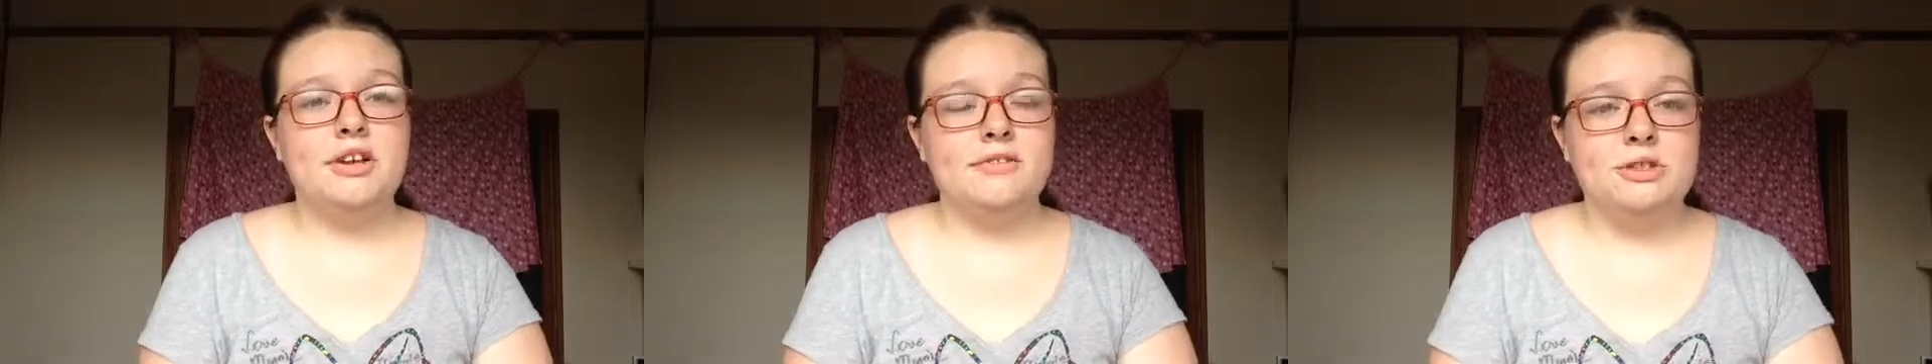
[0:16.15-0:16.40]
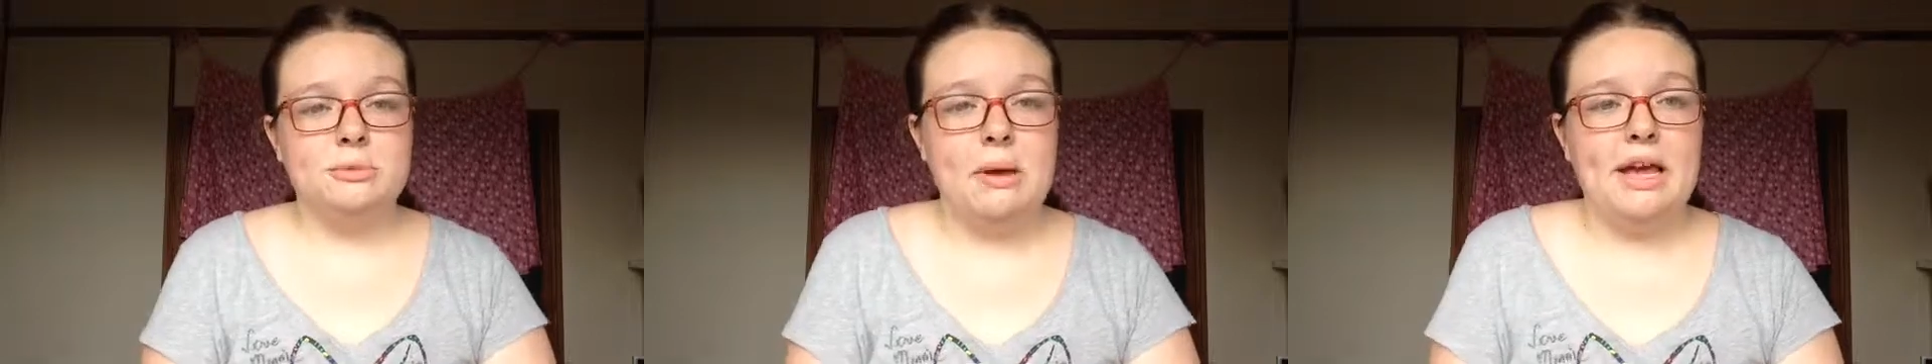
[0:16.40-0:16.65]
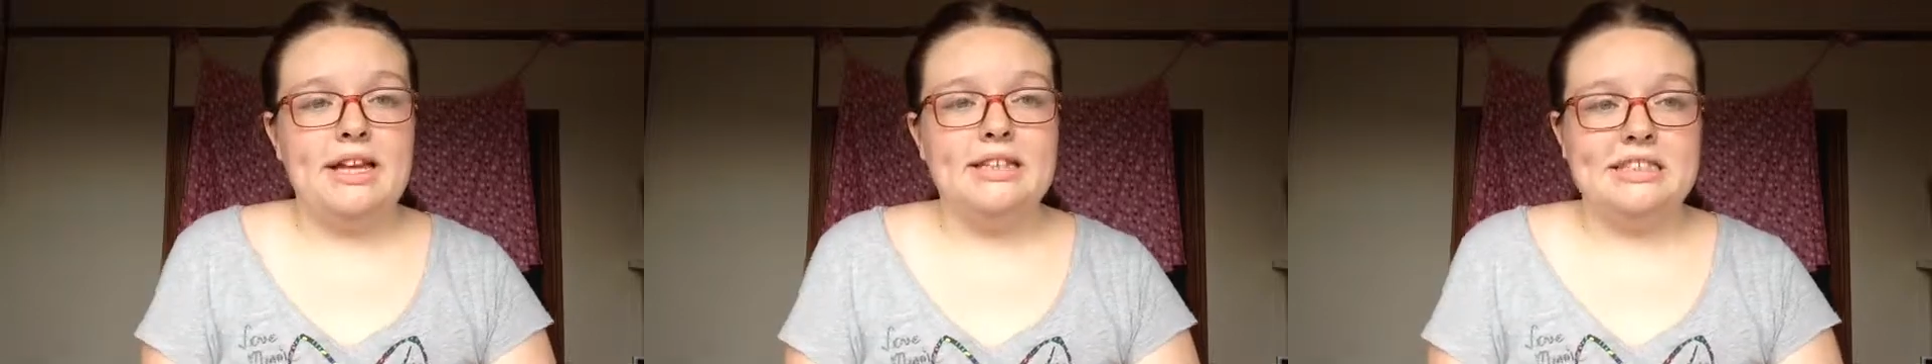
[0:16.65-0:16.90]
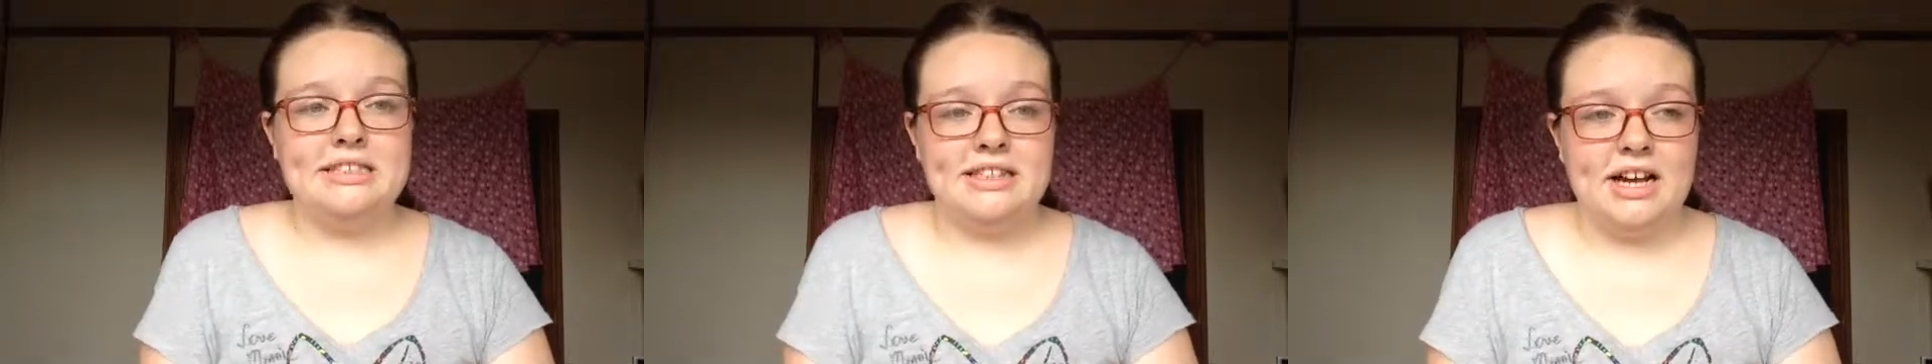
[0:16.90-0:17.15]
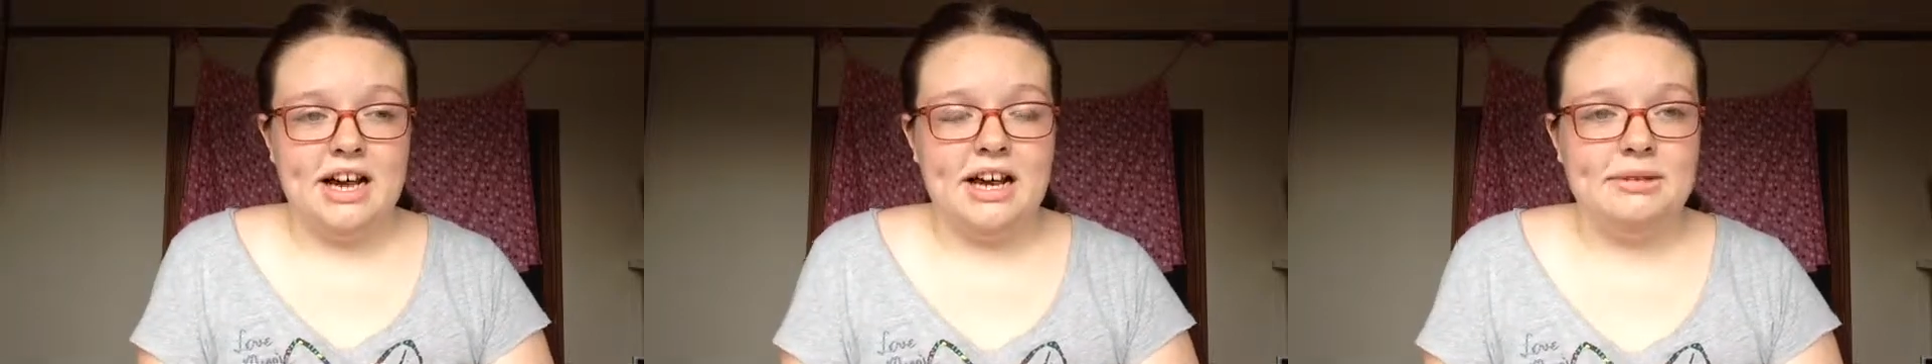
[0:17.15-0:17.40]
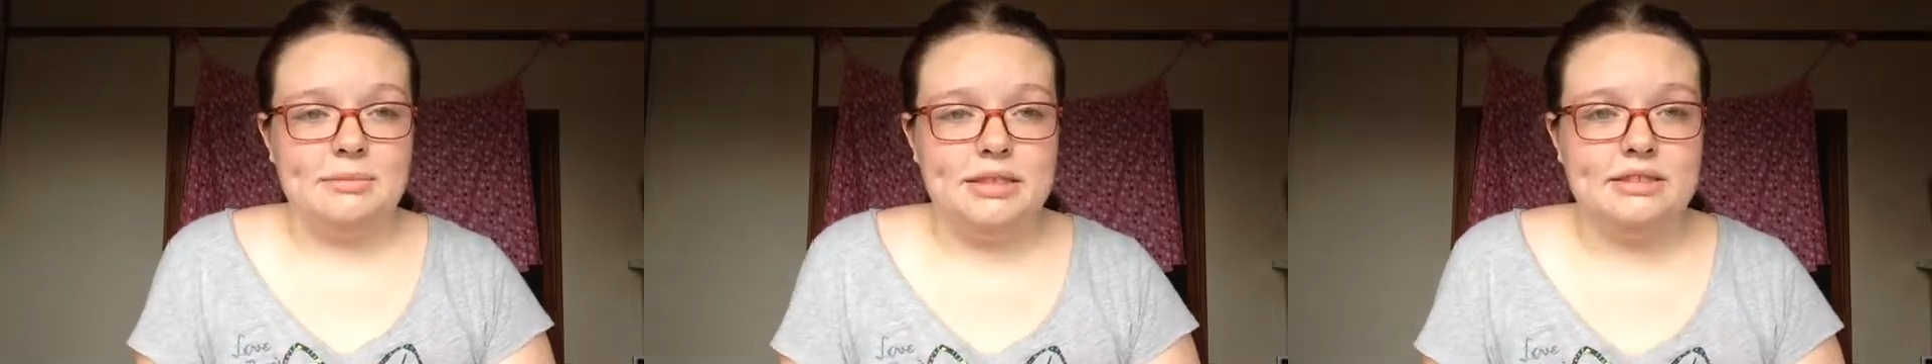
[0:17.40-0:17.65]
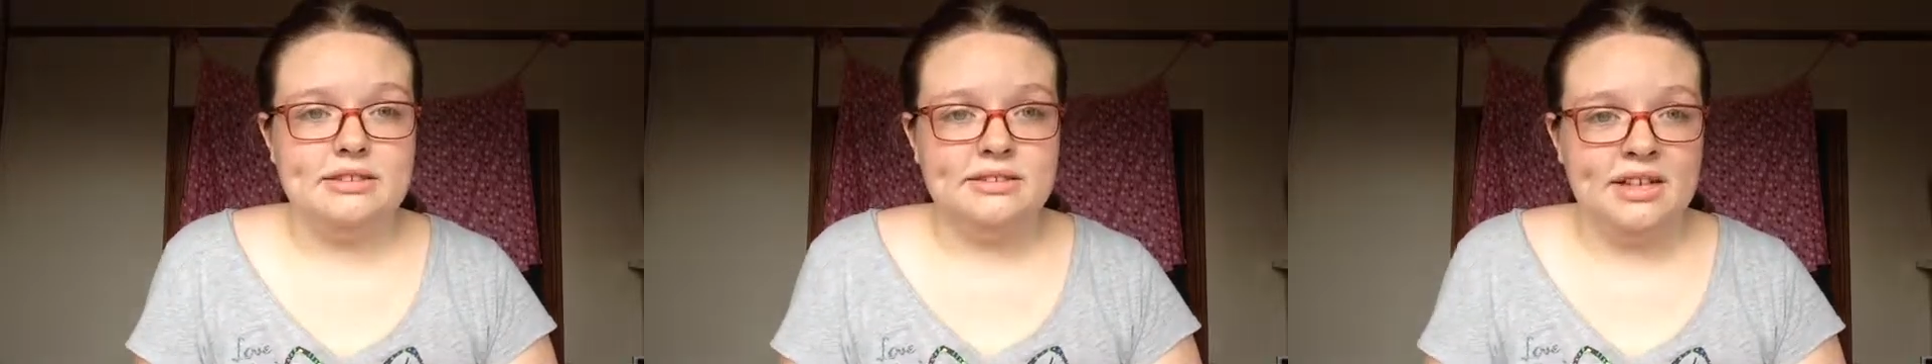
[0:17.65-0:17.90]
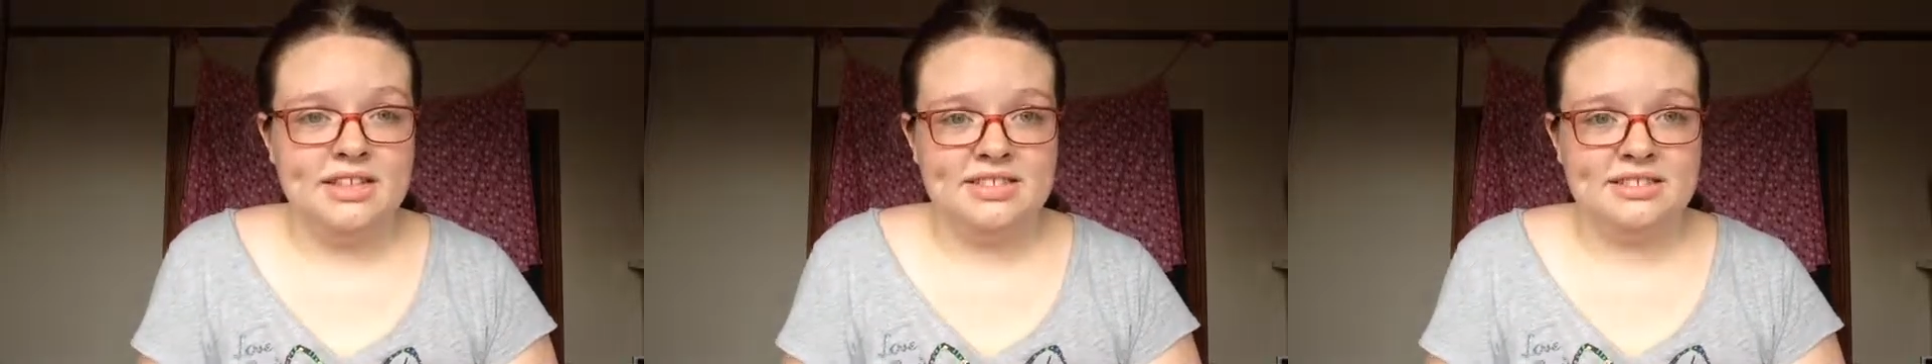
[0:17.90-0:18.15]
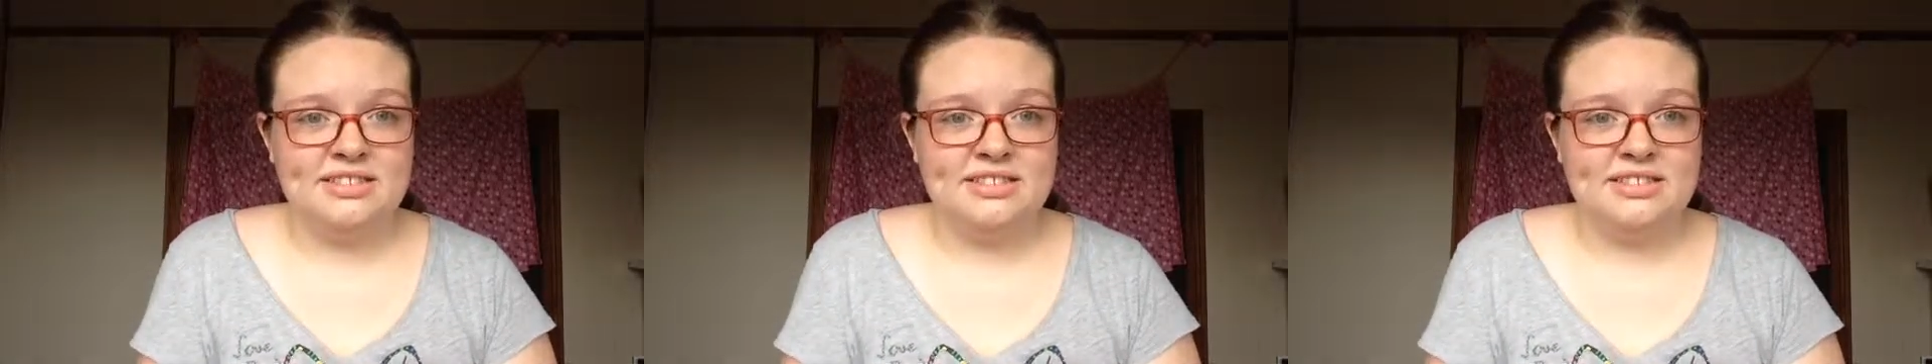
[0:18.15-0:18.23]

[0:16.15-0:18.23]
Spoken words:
of Japan and I'm in a